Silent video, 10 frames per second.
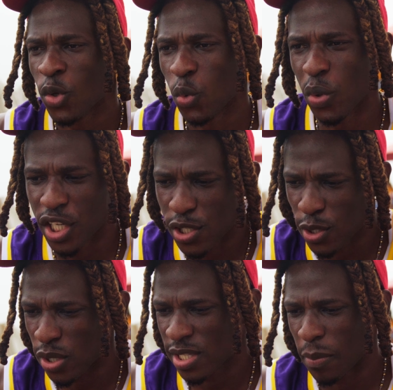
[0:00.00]
We
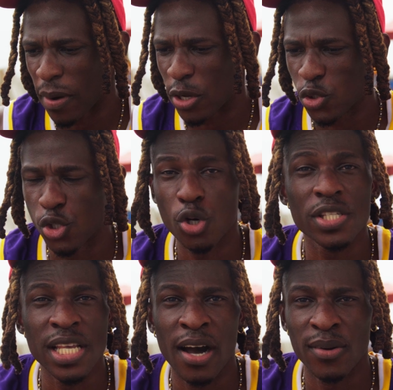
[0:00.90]
discussed about your
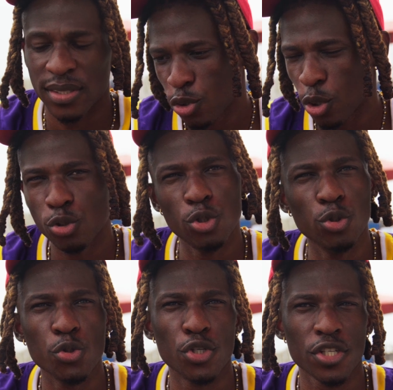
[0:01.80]
sound. Don't
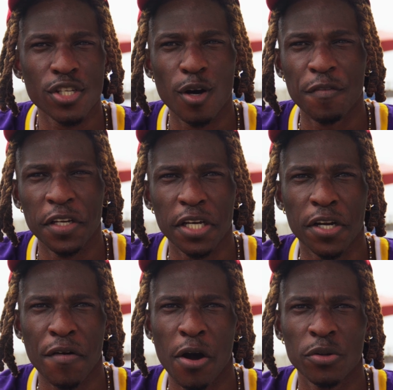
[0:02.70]
lose yourself in the
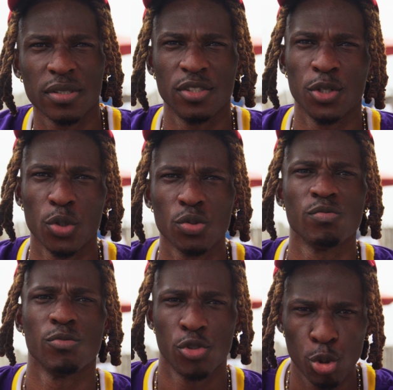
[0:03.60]
crowd, you know.
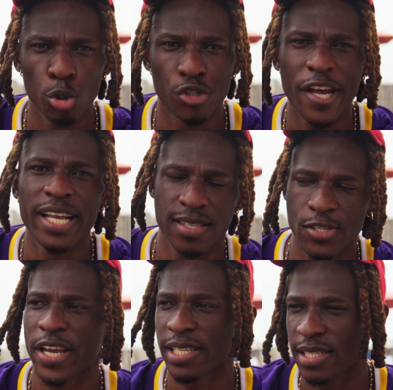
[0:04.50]
Do
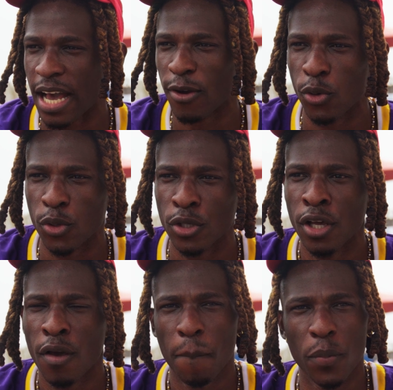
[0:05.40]
trends, they are
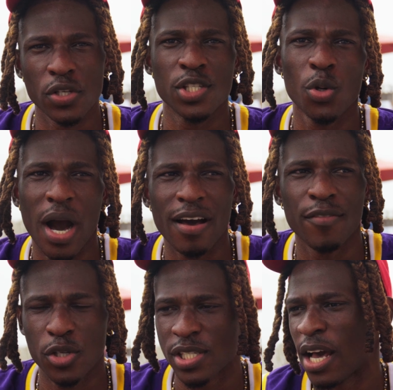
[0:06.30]
good, but still have
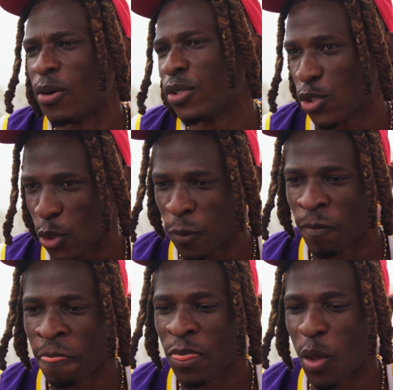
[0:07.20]
your sound. So
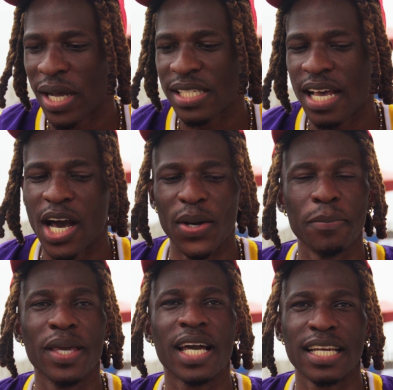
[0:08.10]
no matter how I
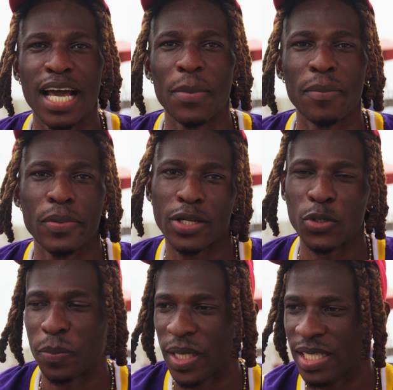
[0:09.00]
make an
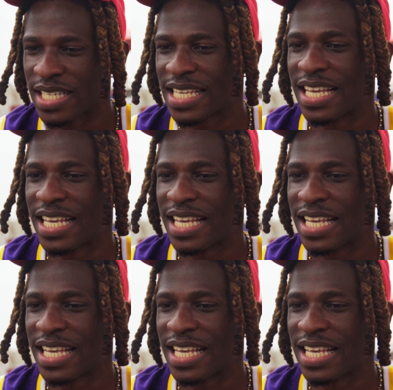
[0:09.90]
amapiano beat,